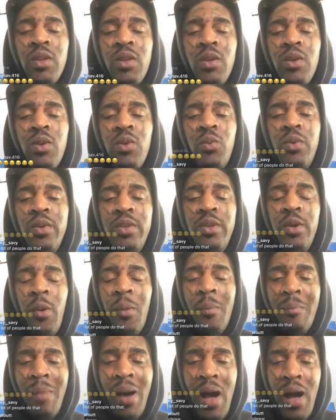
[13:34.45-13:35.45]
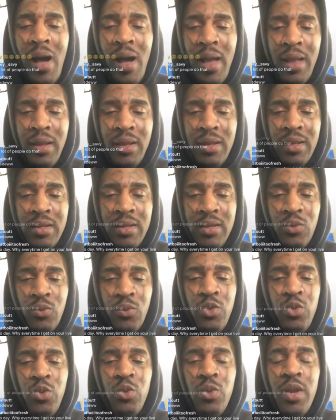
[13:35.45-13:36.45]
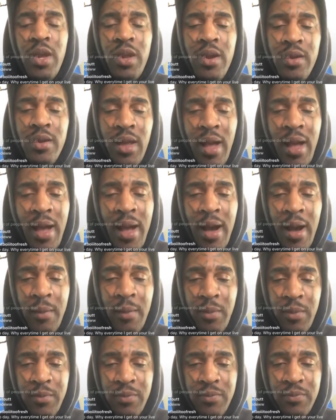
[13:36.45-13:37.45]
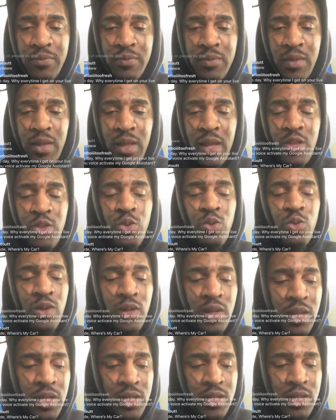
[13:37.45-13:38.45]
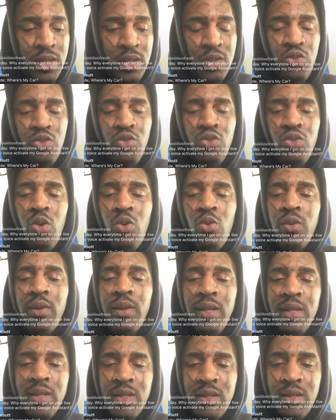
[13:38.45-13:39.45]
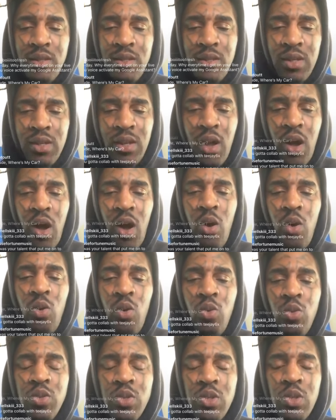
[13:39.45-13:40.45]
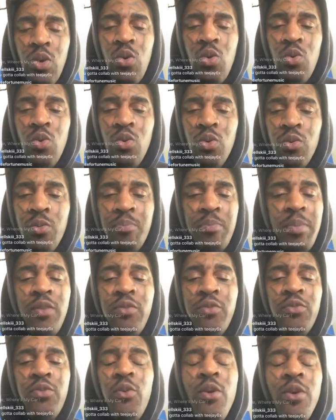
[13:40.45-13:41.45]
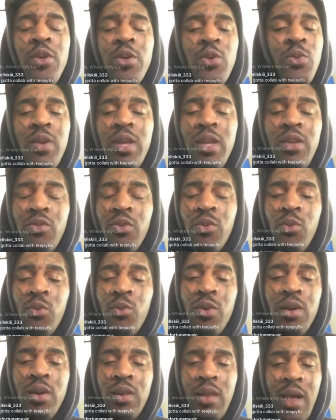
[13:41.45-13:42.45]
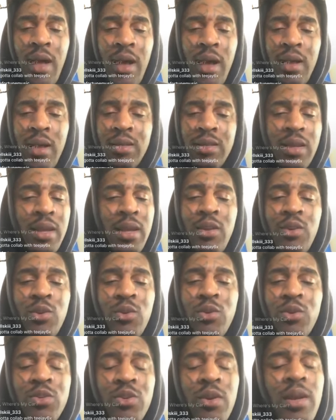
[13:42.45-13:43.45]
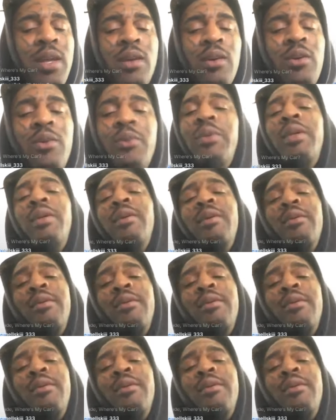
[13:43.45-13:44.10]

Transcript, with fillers: when your mind when you hear the album and you listening, you gonna listen to the whole song before you even realize there ain't no Drake on there.